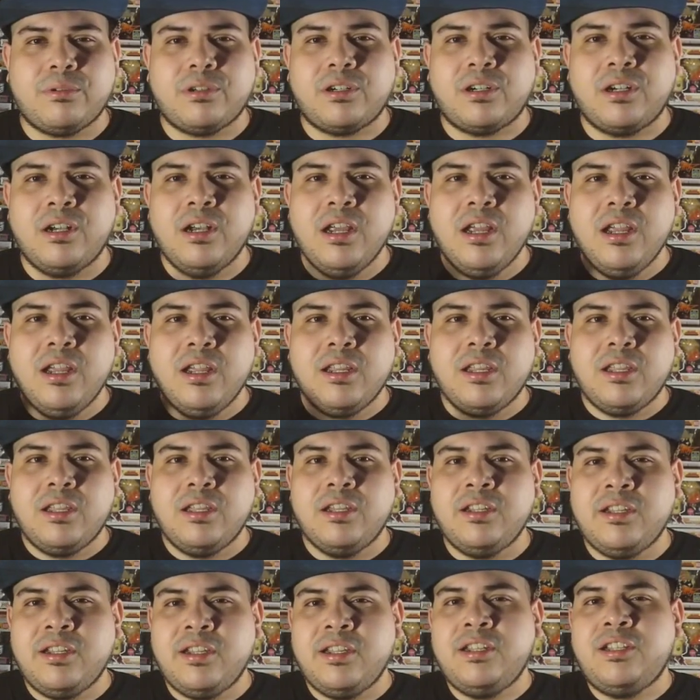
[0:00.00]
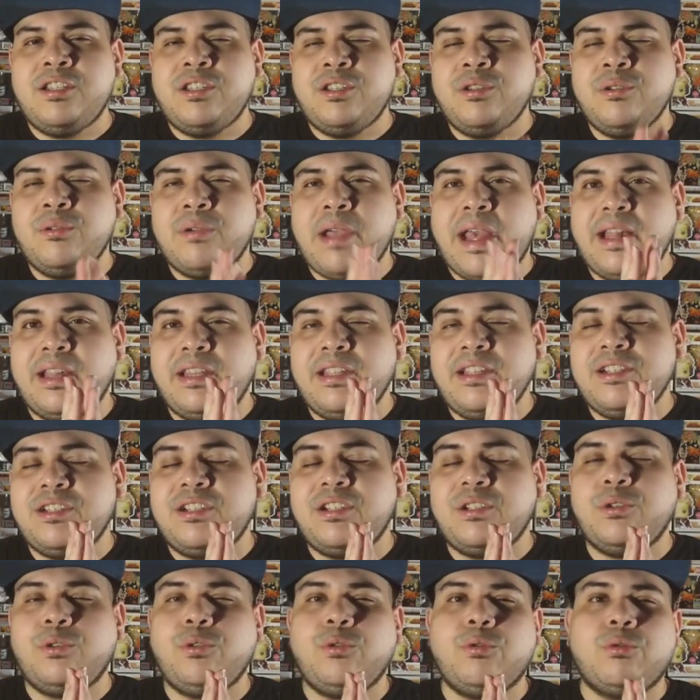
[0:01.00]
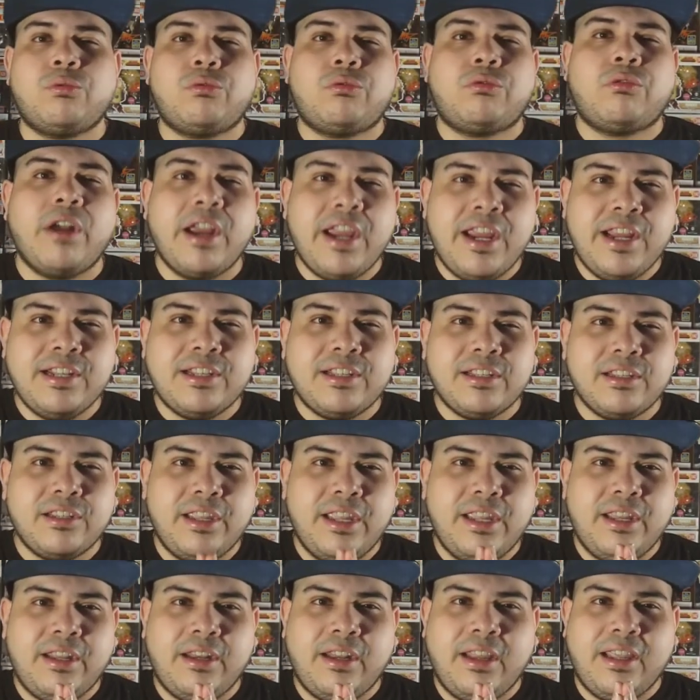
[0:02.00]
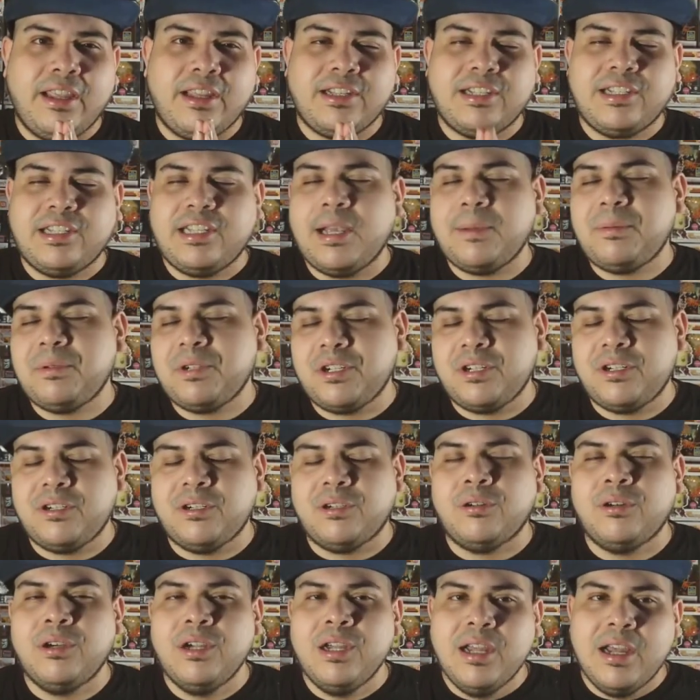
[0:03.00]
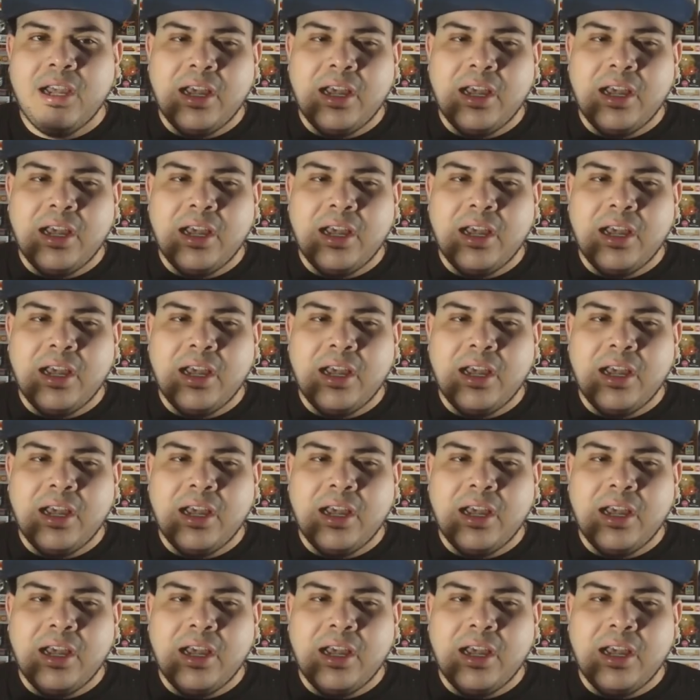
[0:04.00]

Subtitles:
were good to at least great and exceptional.